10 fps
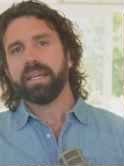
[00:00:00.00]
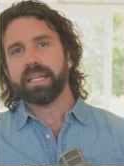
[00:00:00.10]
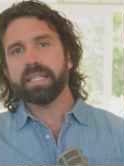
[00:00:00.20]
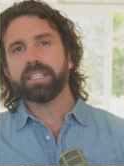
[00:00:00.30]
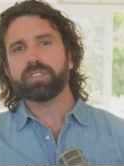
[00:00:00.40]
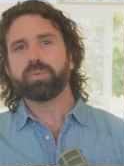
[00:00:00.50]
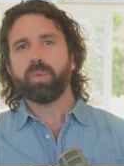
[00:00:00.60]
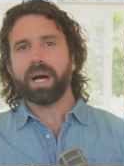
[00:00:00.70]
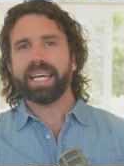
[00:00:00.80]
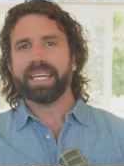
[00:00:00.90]
In this
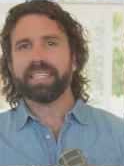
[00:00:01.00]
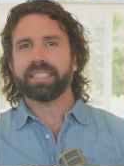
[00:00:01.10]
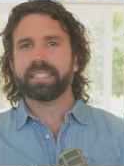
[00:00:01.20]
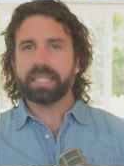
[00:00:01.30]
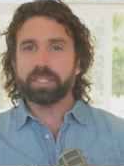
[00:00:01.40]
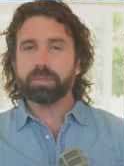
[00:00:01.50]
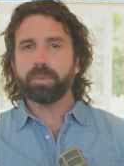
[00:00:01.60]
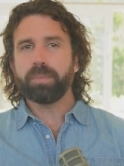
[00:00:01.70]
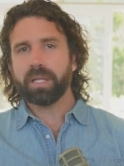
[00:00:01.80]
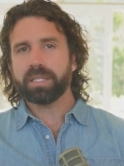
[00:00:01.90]
way, sensible
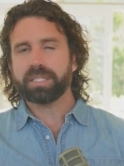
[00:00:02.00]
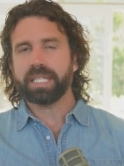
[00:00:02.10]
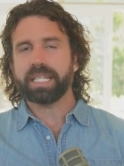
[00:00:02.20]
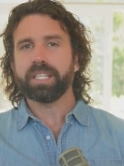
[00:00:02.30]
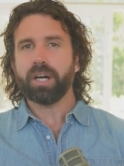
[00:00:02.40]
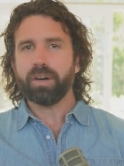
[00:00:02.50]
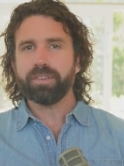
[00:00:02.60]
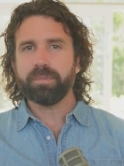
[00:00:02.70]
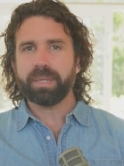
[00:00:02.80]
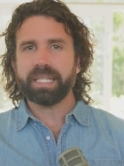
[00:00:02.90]
policy can
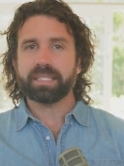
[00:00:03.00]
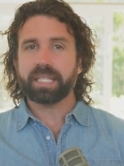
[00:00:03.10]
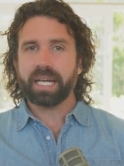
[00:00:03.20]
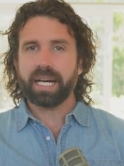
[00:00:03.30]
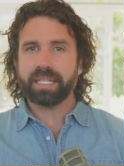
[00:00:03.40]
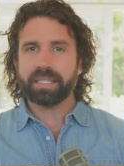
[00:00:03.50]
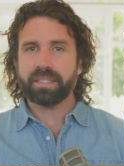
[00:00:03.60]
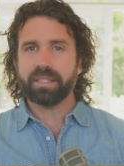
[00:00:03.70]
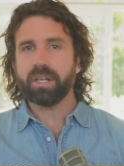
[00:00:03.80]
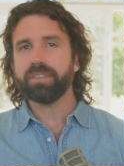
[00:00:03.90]
often be
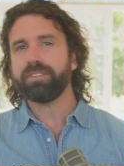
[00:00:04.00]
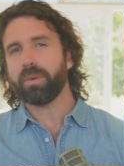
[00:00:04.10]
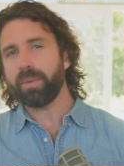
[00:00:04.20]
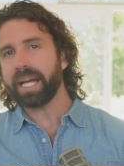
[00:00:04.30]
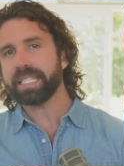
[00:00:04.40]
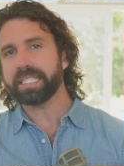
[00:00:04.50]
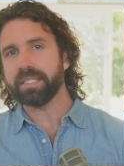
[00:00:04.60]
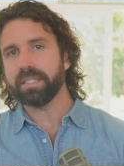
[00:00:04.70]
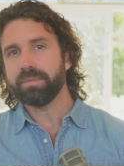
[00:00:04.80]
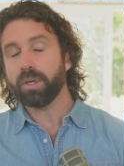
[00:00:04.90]
discarded not for
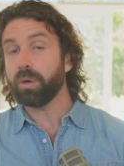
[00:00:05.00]
rational